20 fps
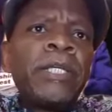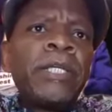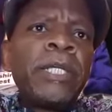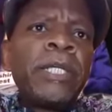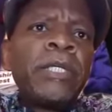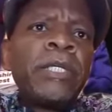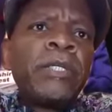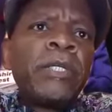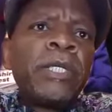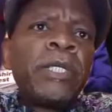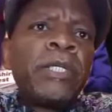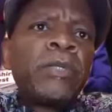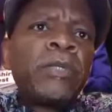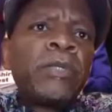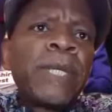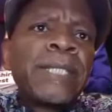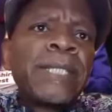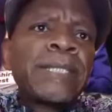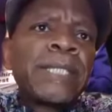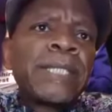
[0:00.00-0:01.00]
it, it
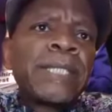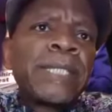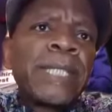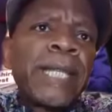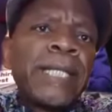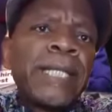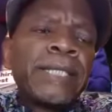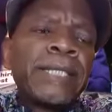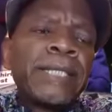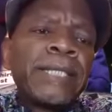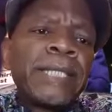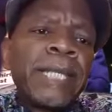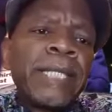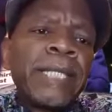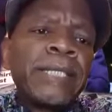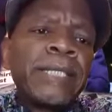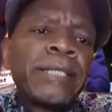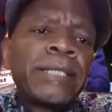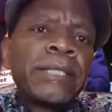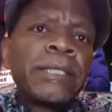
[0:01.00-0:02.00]
was in
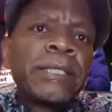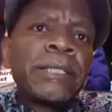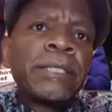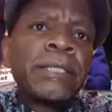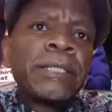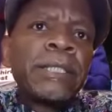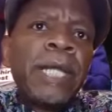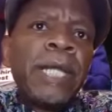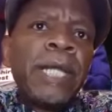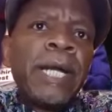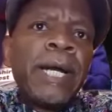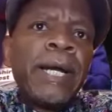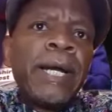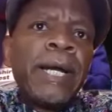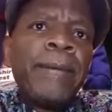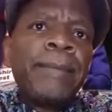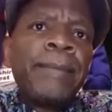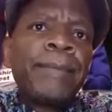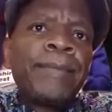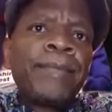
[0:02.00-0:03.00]
1990
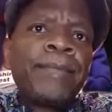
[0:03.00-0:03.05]
um,